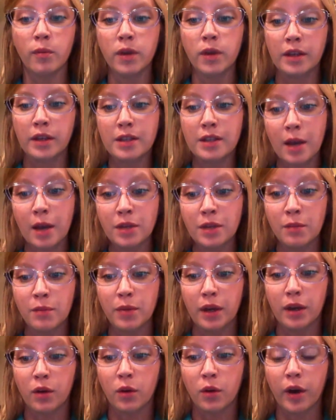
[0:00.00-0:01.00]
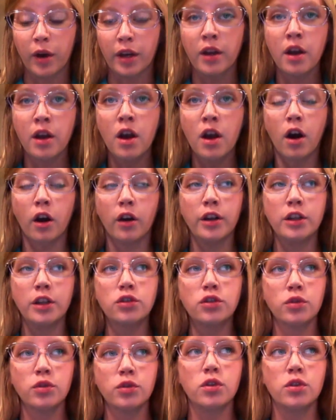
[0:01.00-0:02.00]
accepting Bitcoin are
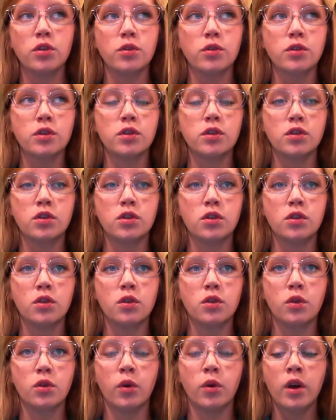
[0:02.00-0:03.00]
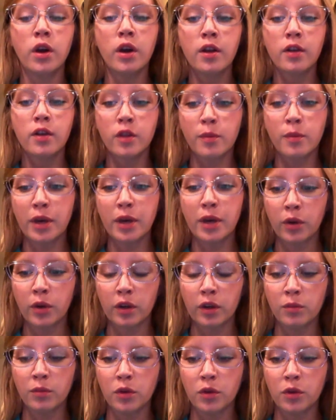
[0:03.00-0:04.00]
introduced to the
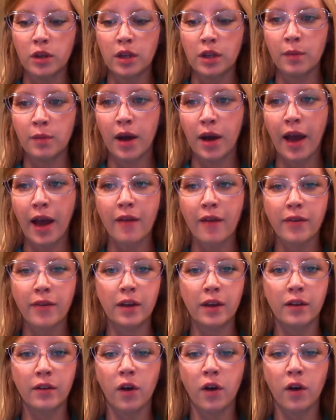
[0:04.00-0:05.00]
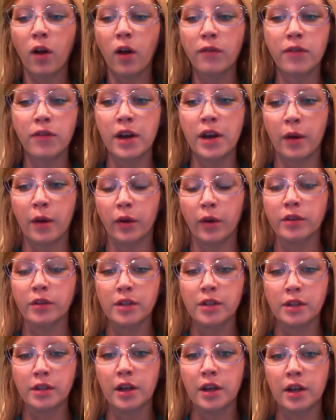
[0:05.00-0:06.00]
Bitcoin community by having all of the networks
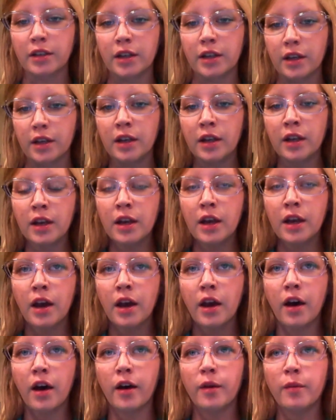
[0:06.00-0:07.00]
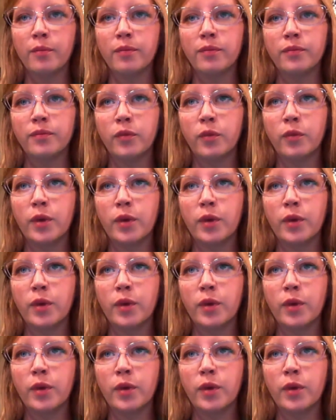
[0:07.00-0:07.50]
connected. That's